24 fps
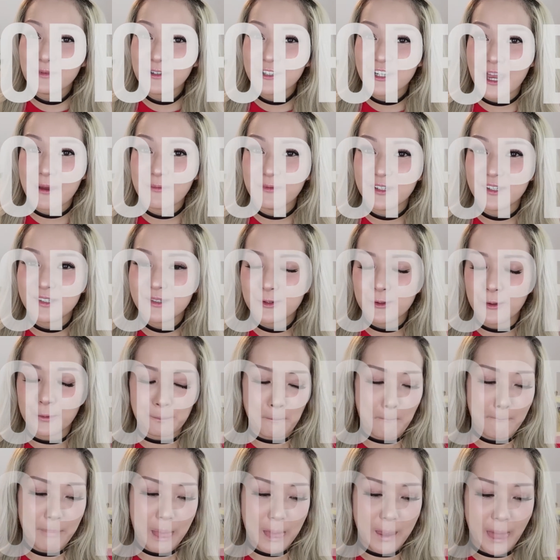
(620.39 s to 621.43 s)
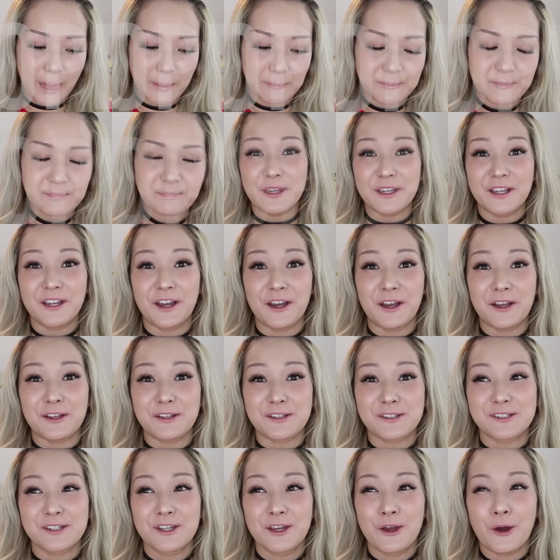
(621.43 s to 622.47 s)
type of Japanese school, mm,
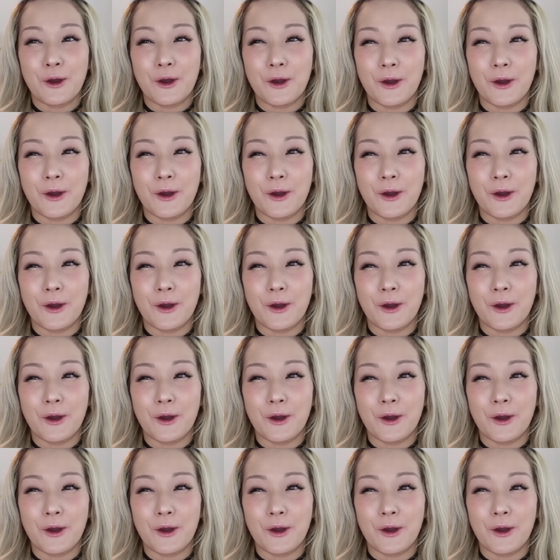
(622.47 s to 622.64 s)
because